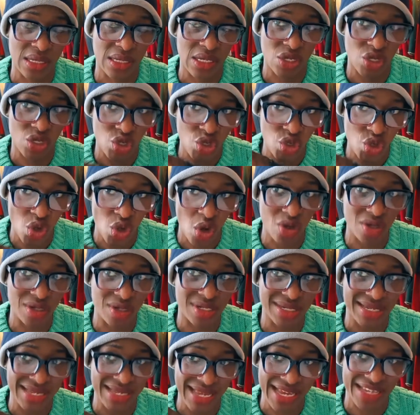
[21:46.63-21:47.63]

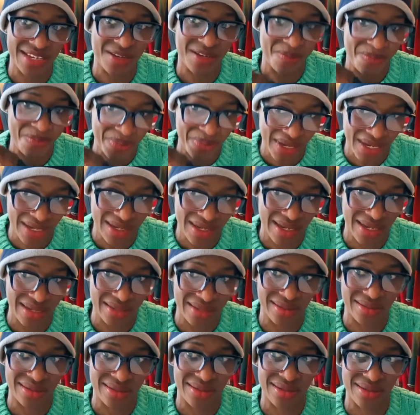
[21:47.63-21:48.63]
Don't get
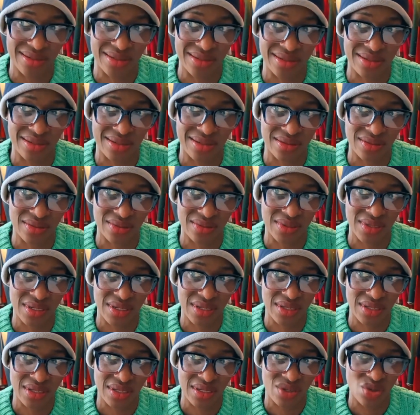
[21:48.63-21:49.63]
pregnant.
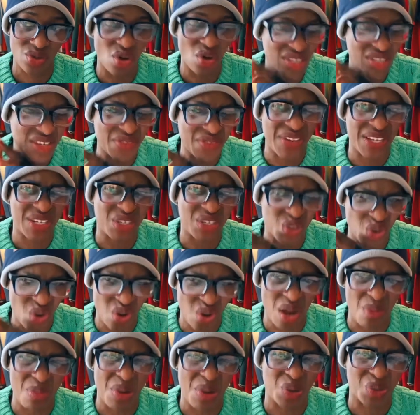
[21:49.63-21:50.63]
Don't even talk
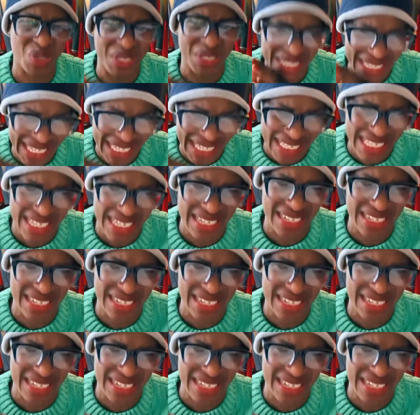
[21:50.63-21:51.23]
about getting